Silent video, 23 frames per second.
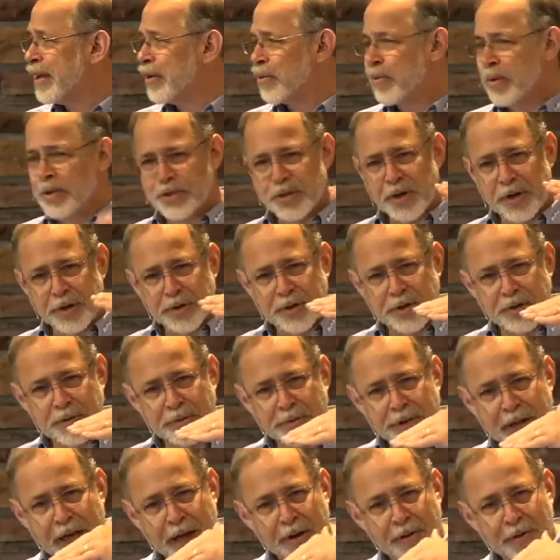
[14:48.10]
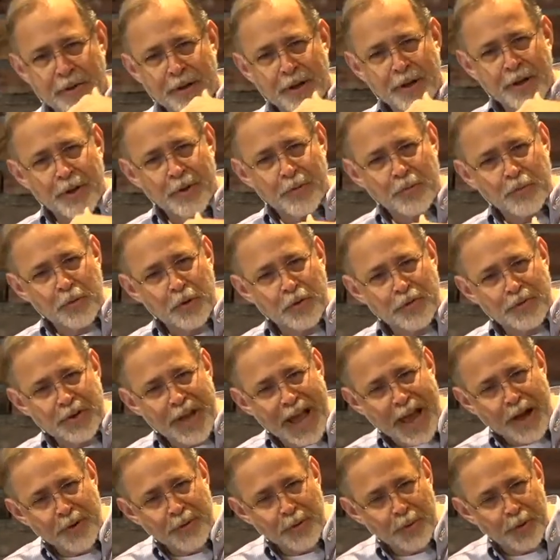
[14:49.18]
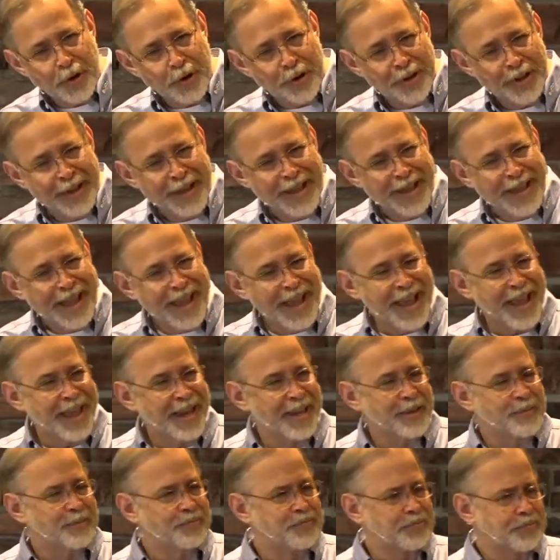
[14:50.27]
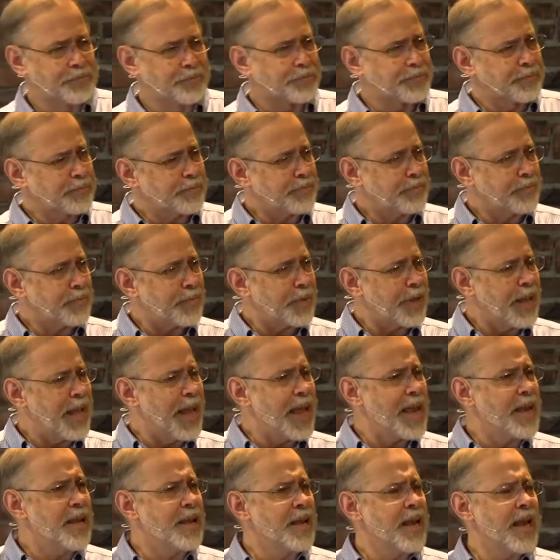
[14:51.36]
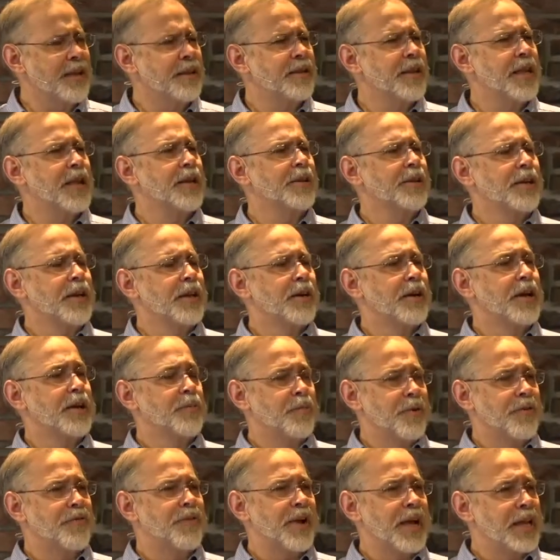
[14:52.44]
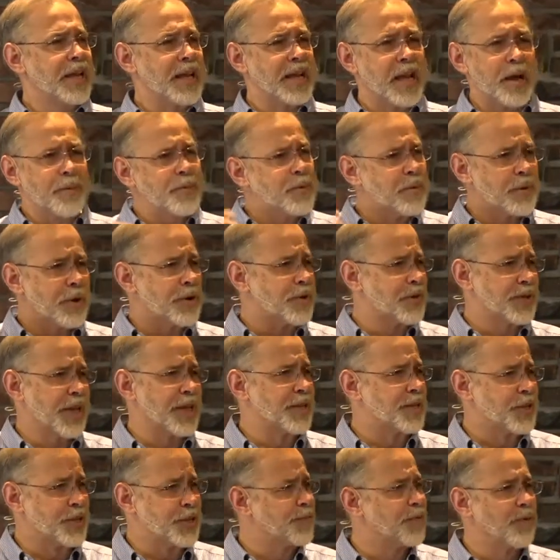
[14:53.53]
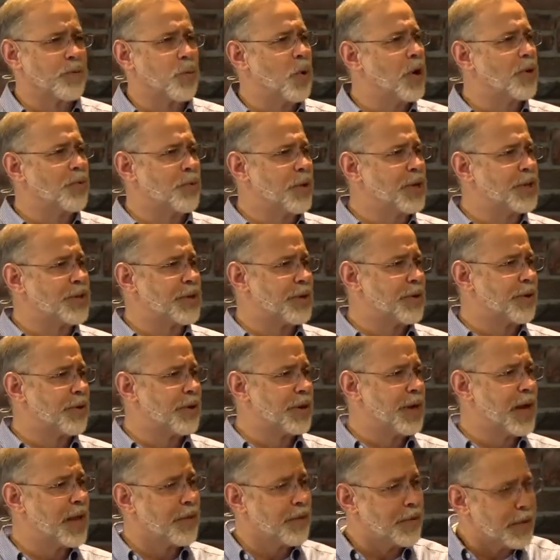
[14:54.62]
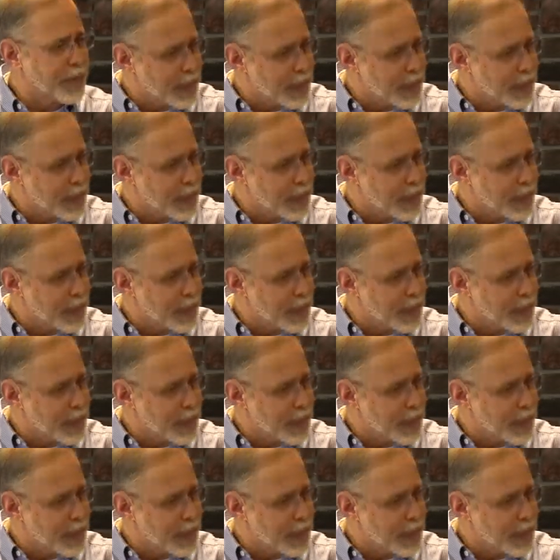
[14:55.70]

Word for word: We start to now move downward. And, and, and then, you know, we finally come to our senses for one reason or another,